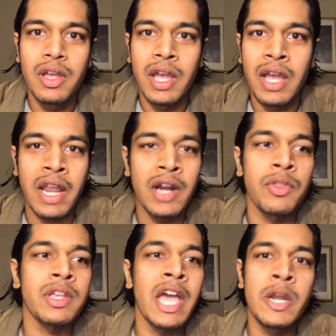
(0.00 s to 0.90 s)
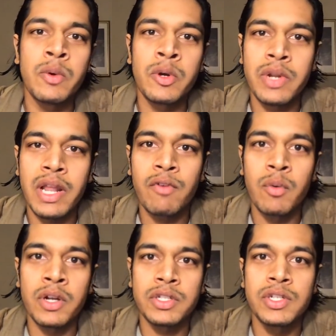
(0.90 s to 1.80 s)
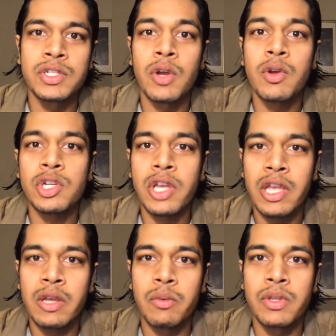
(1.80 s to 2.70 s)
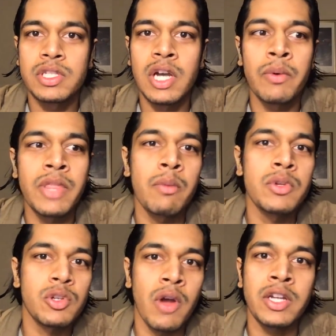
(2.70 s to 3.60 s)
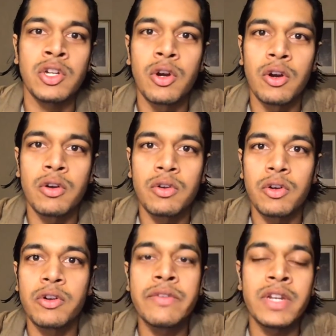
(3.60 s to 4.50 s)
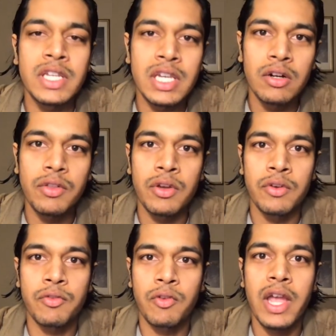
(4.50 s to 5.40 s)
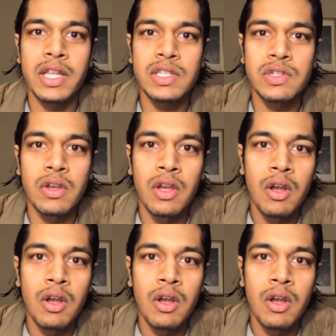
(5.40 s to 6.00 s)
and I don't think anyone would ever want to associate with someone that was trying to hurt or even kill their friends.